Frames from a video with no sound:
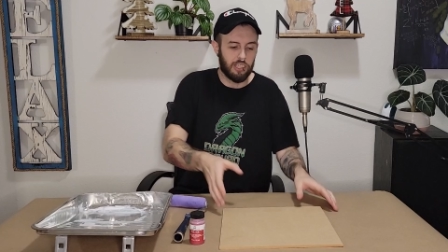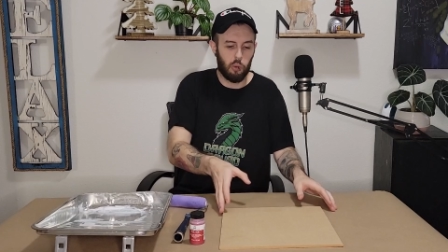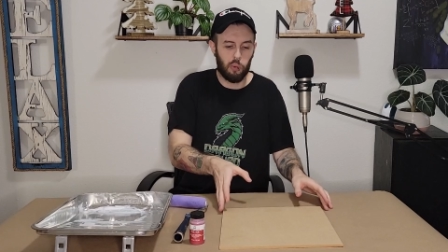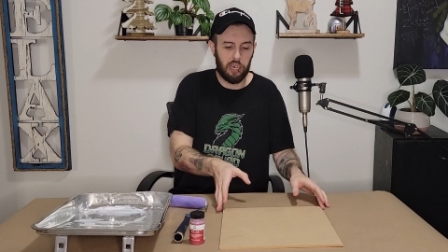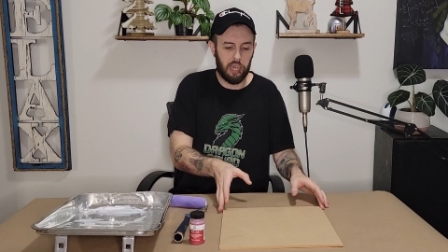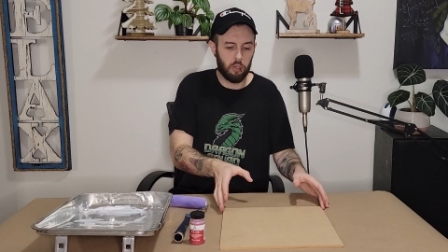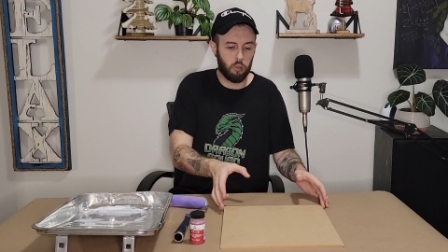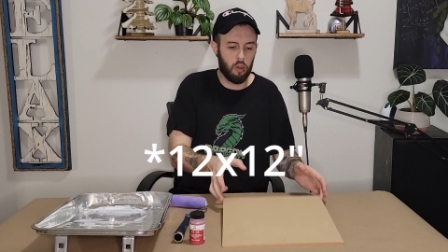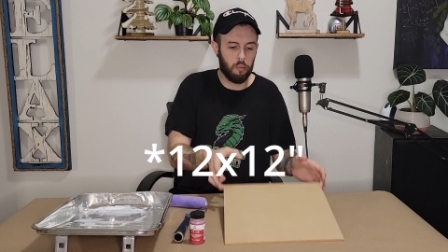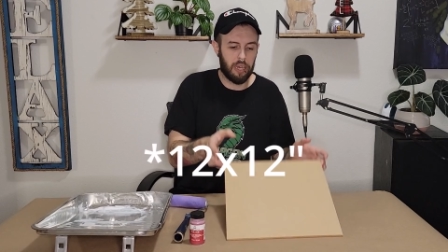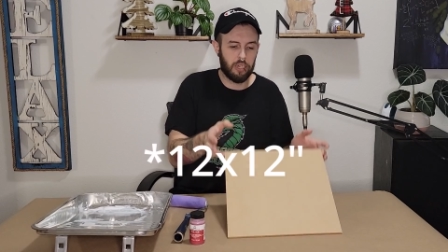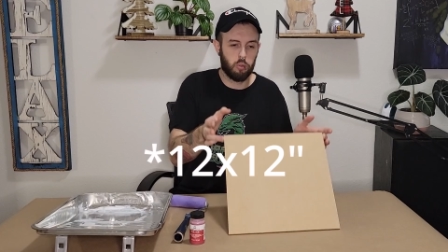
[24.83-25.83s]
So we got a 12
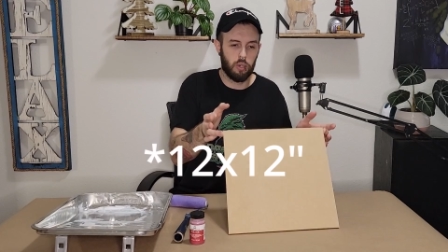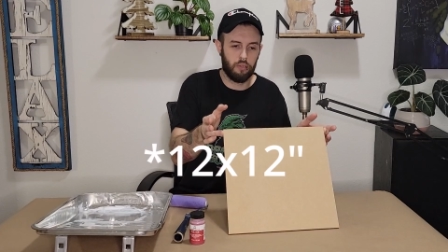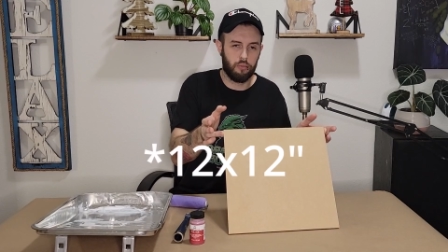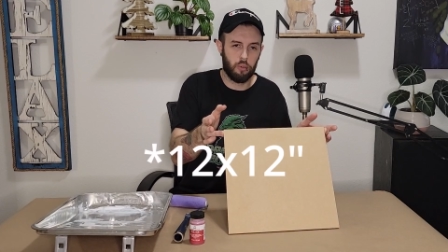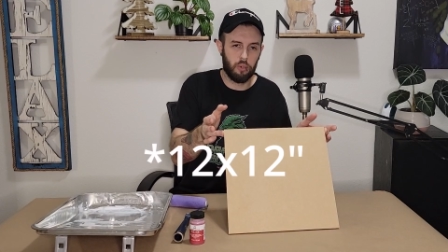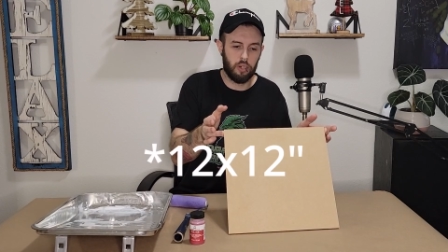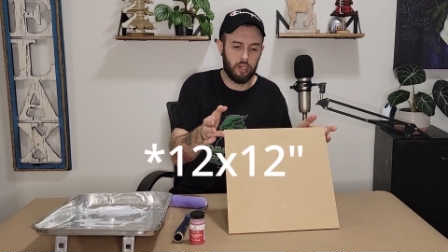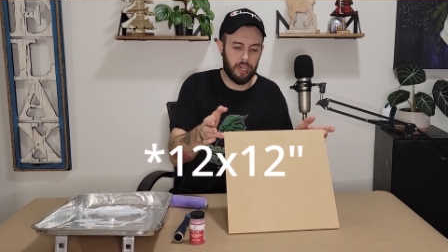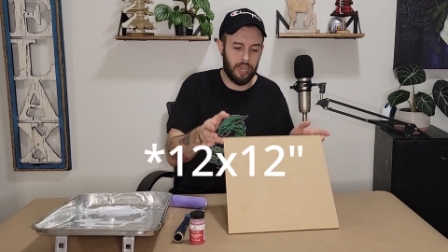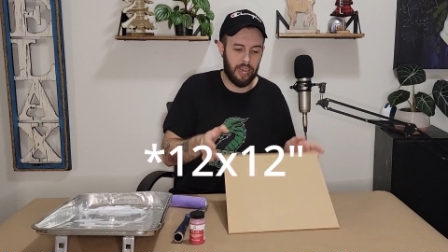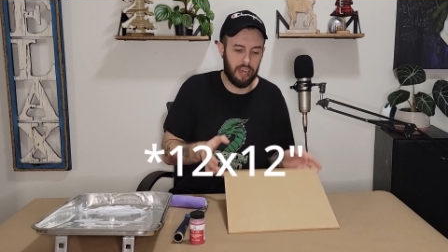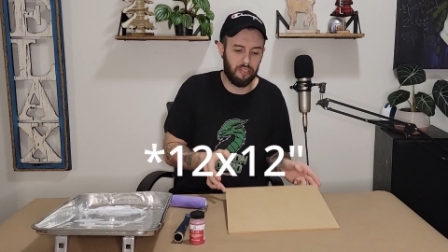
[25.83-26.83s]
by 24,
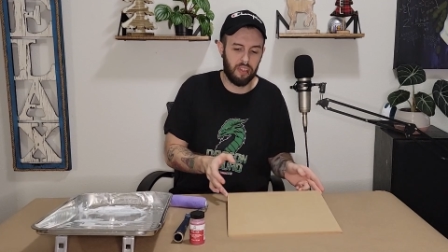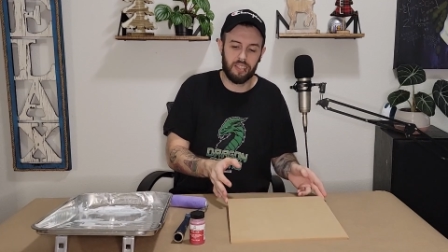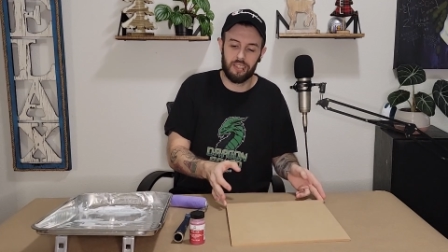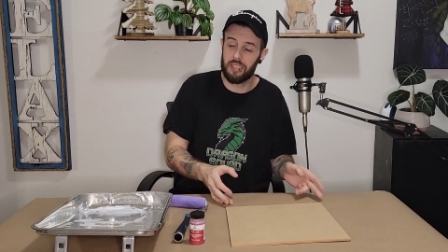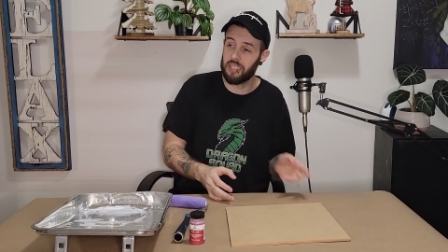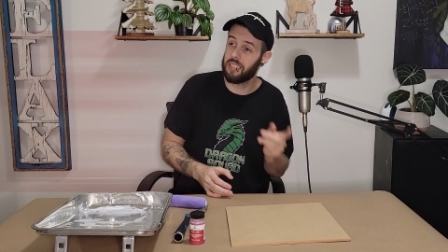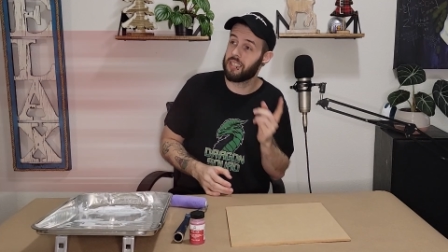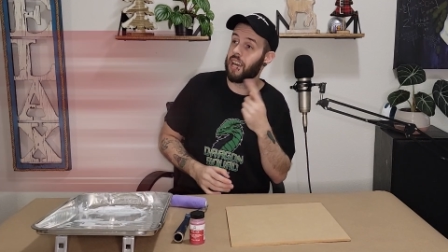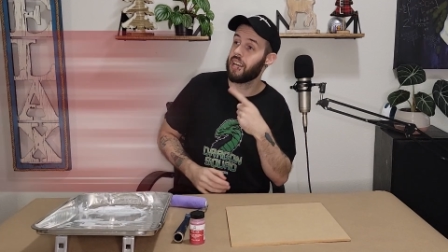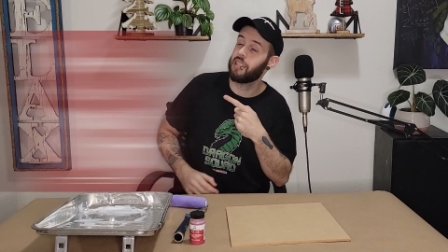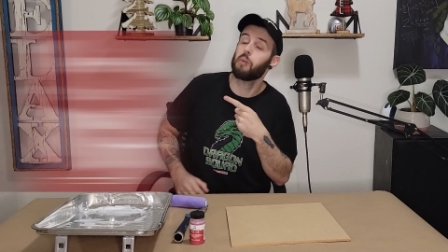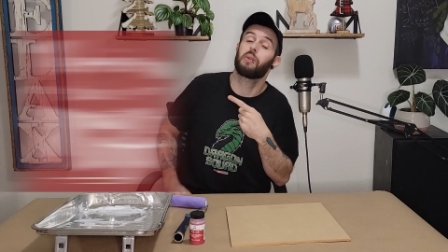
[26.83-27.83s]
and this is the
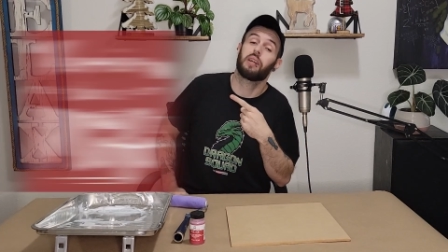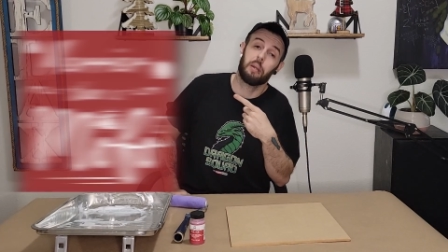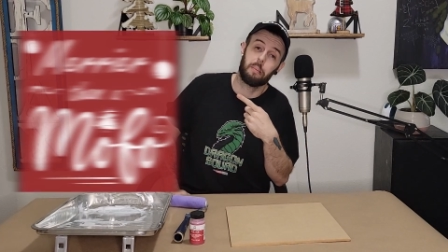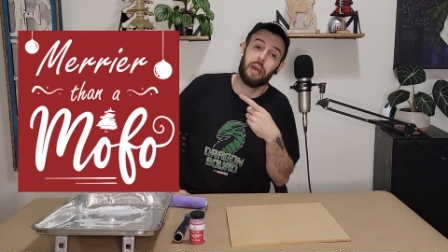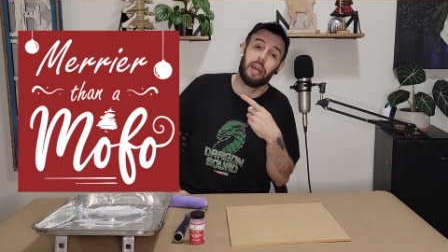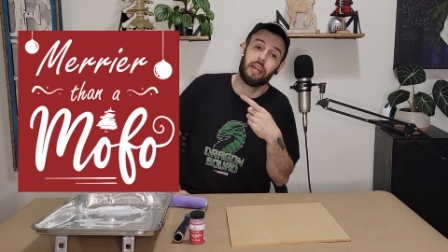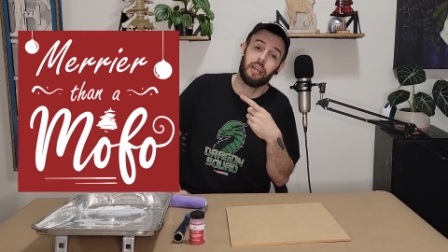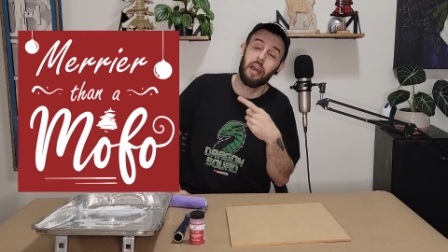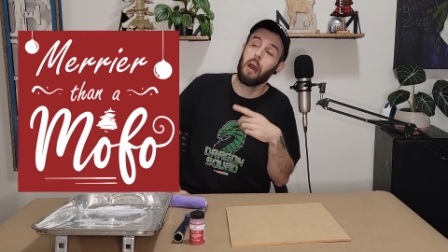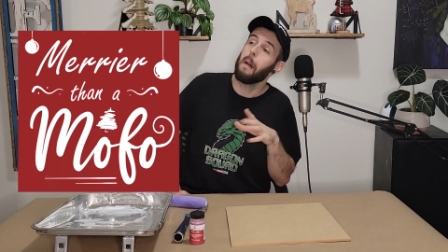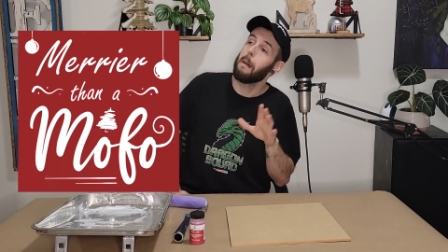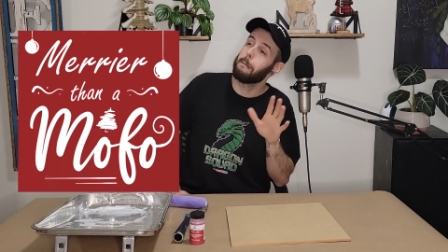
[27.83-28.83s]
design that we're going to make.
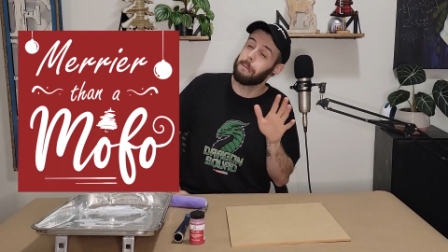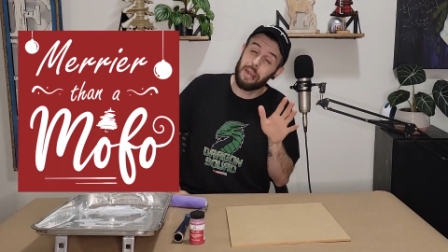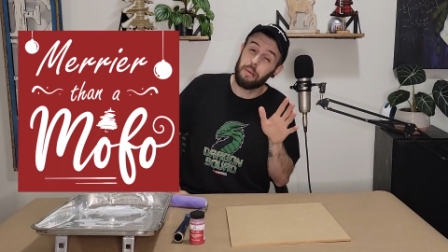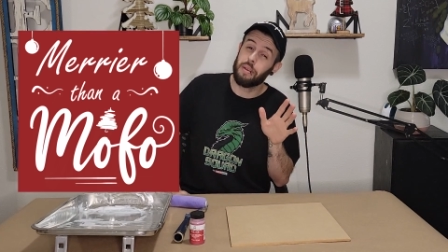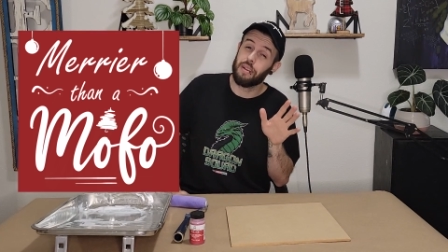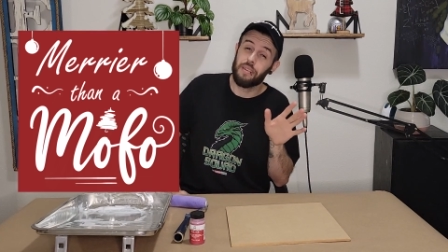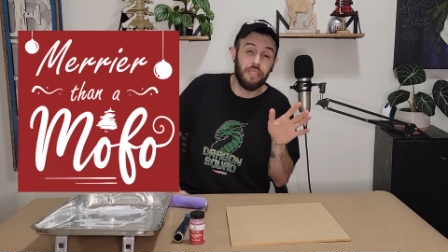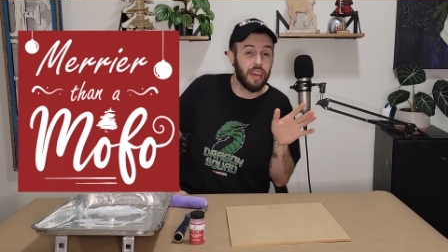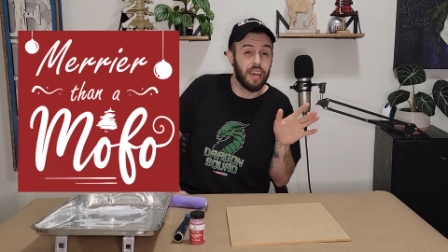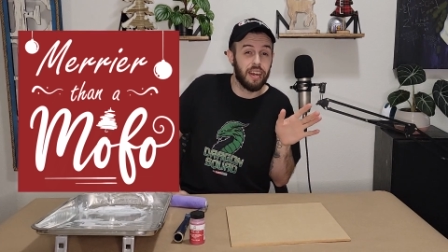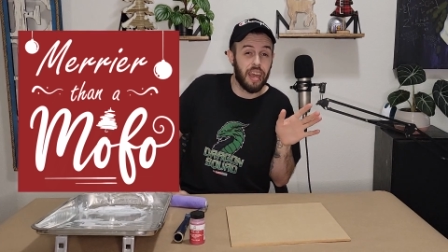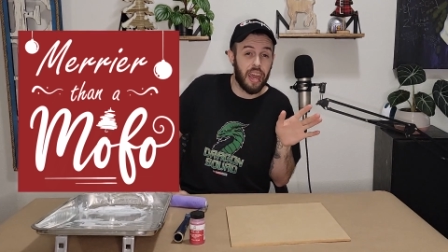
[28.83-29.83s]
Merrier
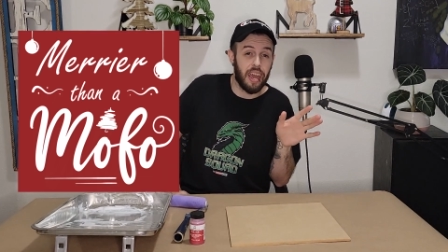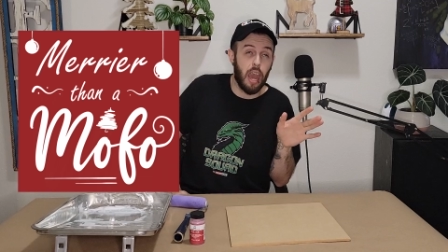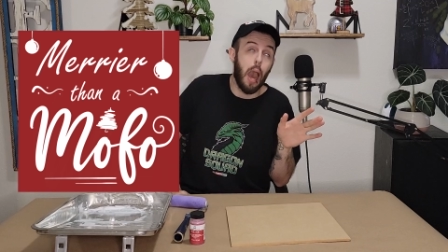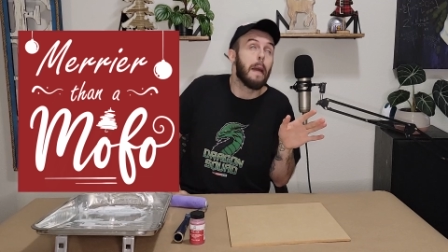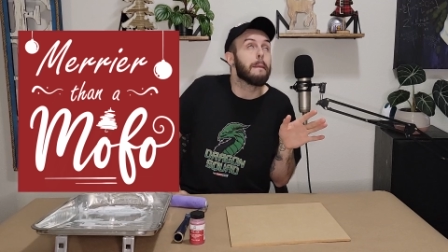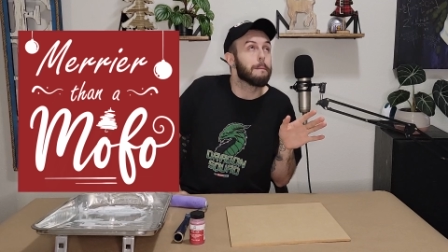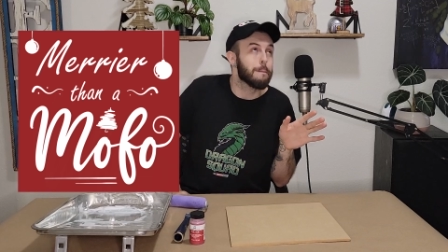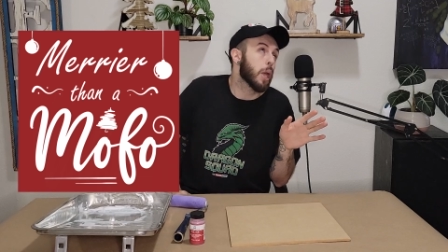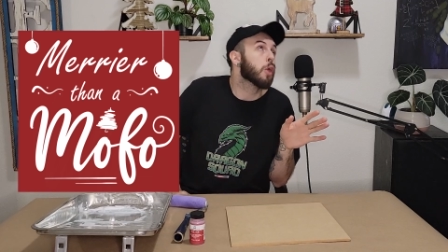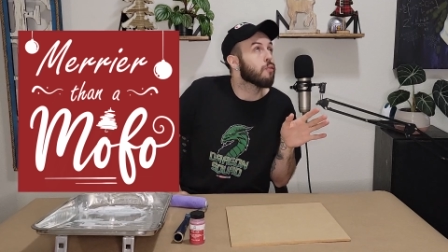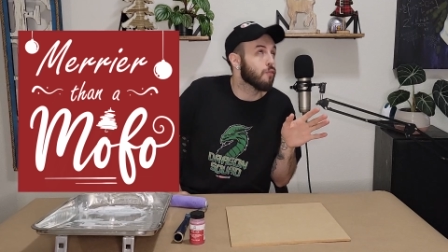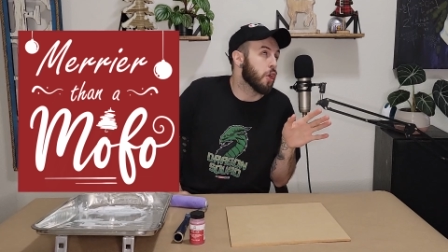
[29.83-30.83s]
than a
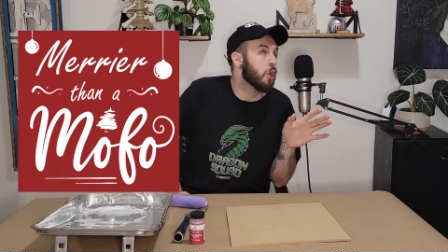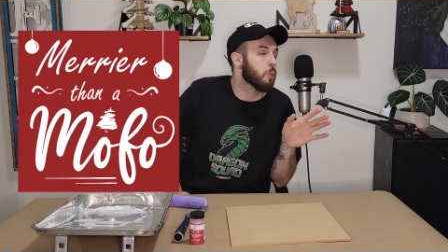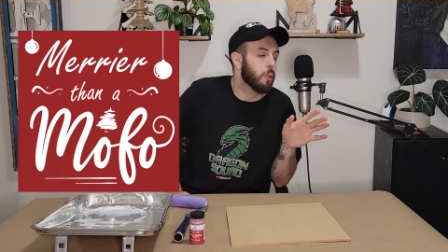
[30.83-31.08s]
Mofo.